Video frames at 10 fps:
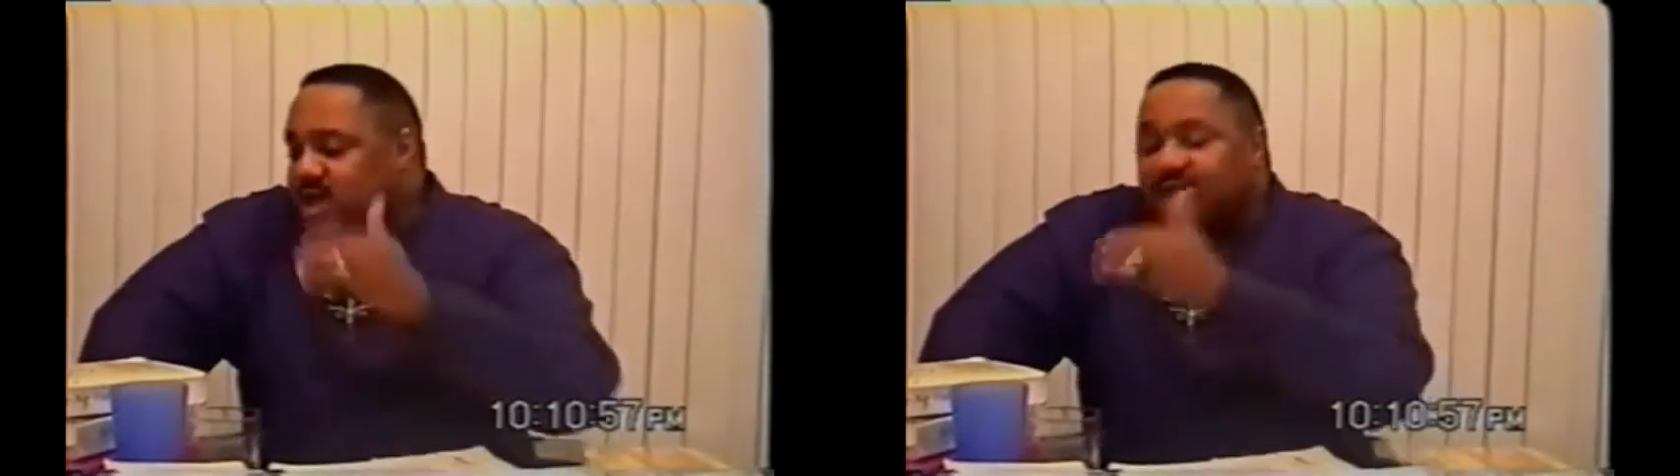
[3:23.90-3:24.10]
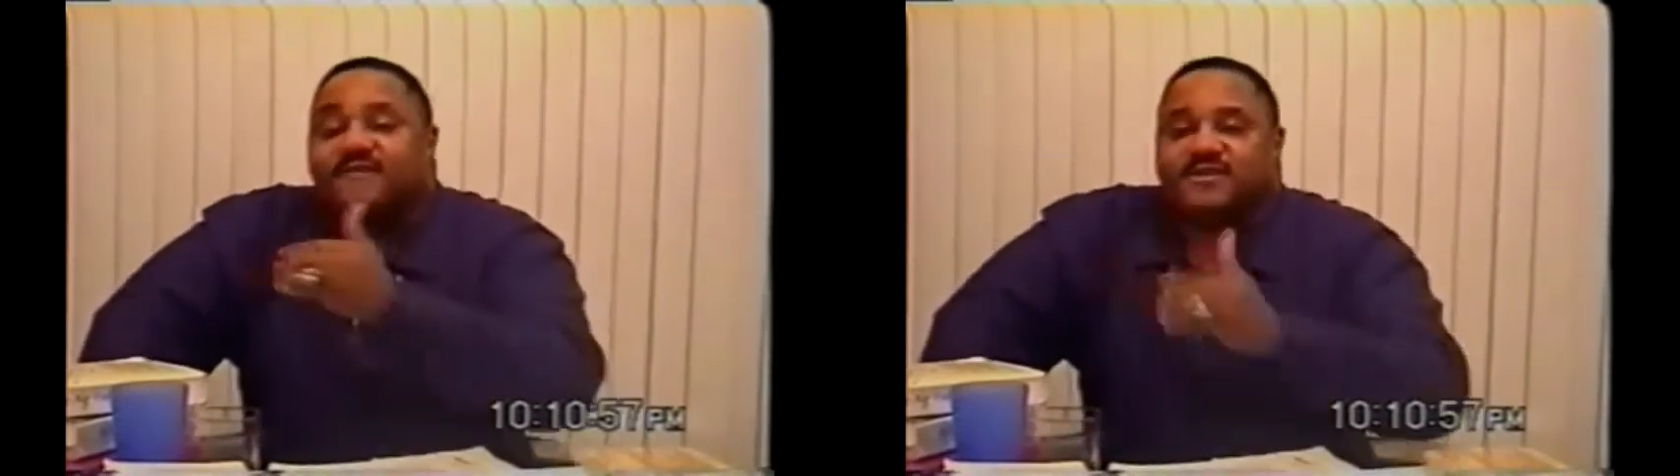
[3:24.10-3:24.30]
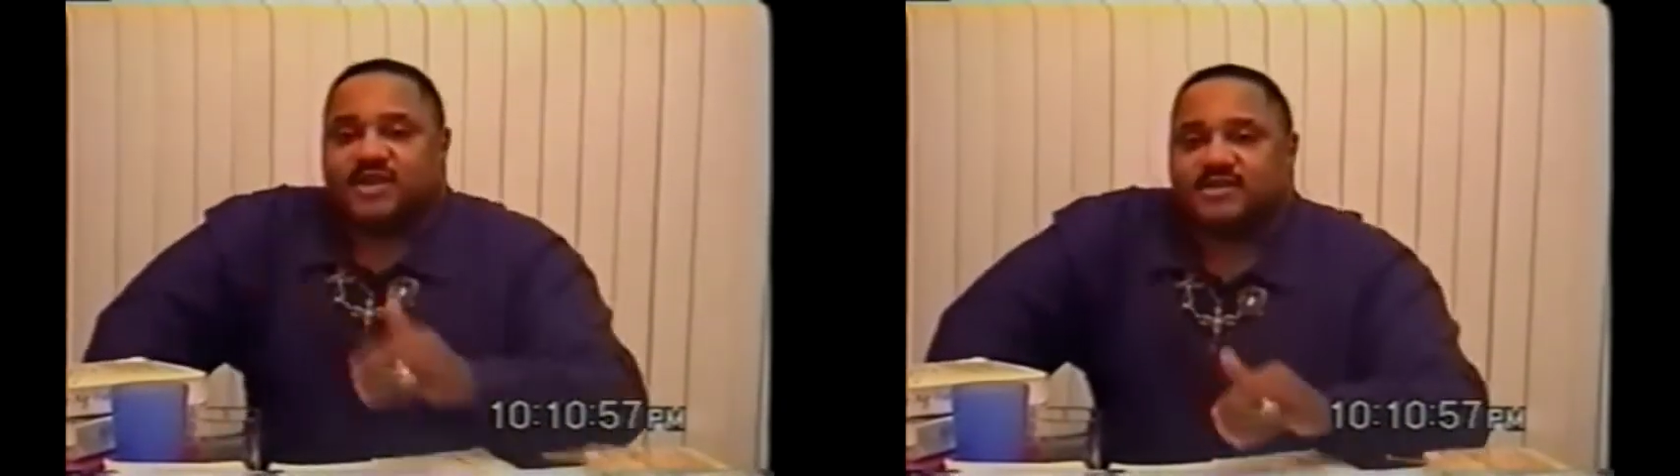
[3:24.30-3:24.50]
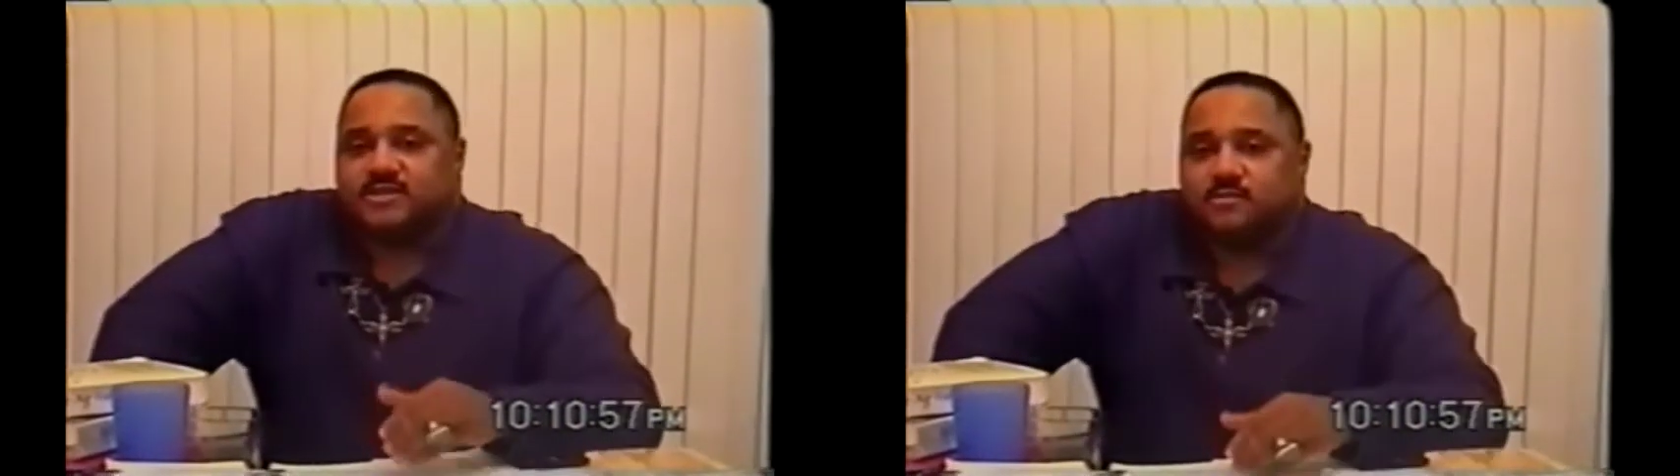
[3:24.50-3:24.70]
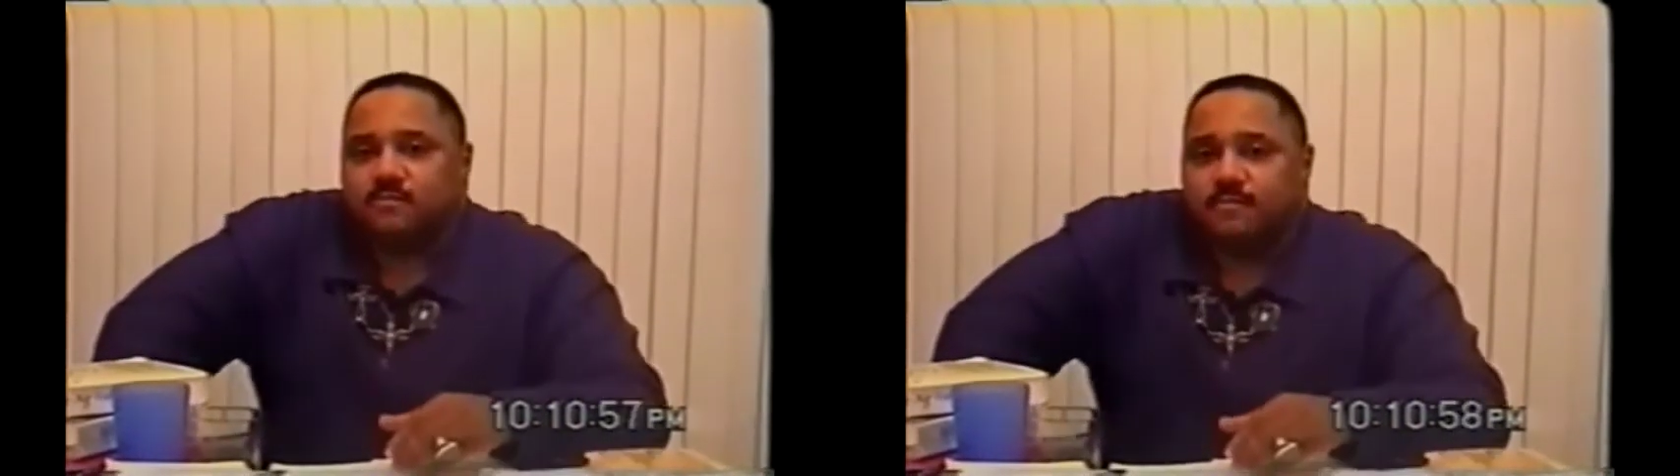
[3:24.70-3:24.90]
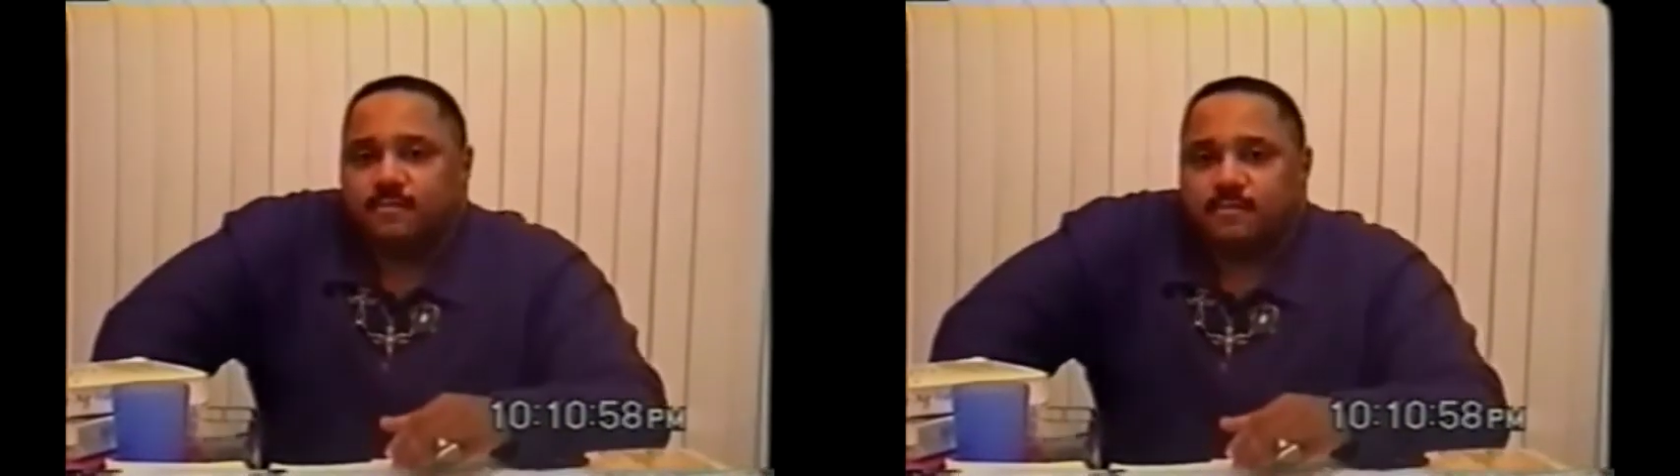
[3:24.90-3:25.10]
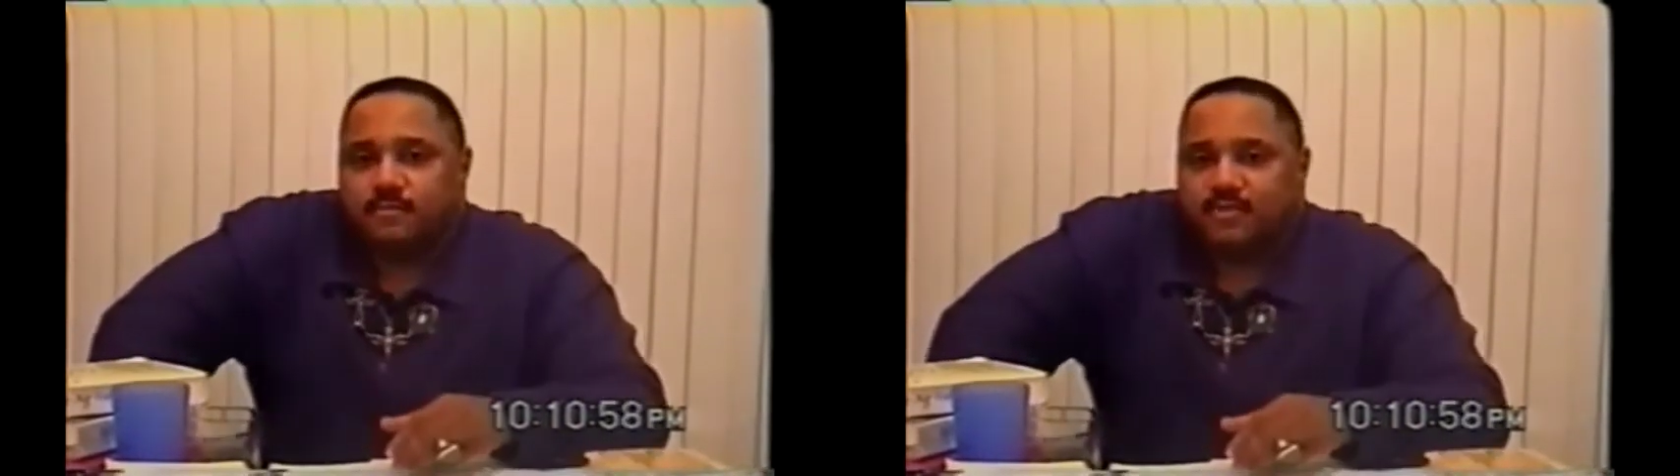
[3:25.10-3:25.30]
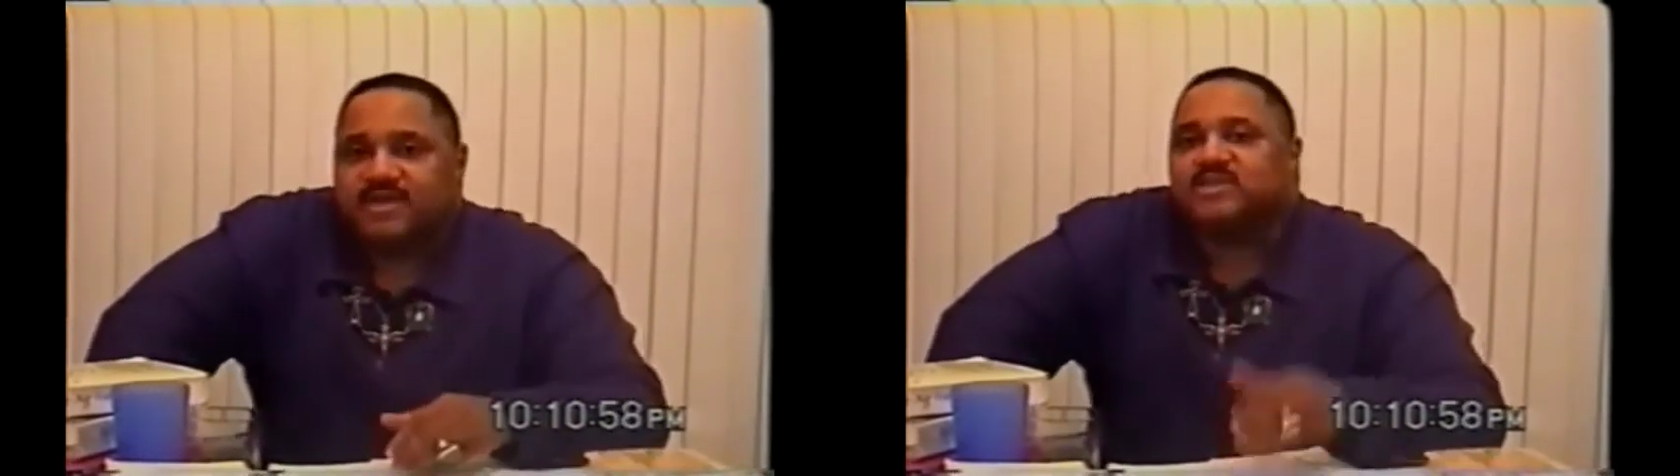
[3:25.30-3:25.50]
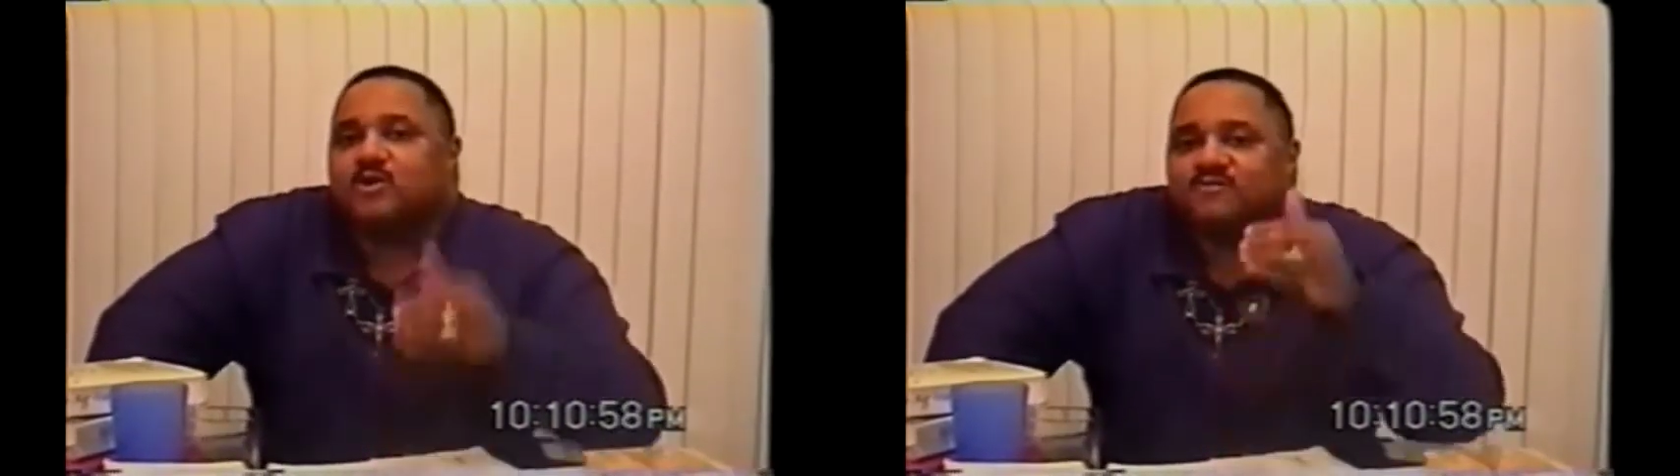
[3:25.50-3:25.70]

evidence based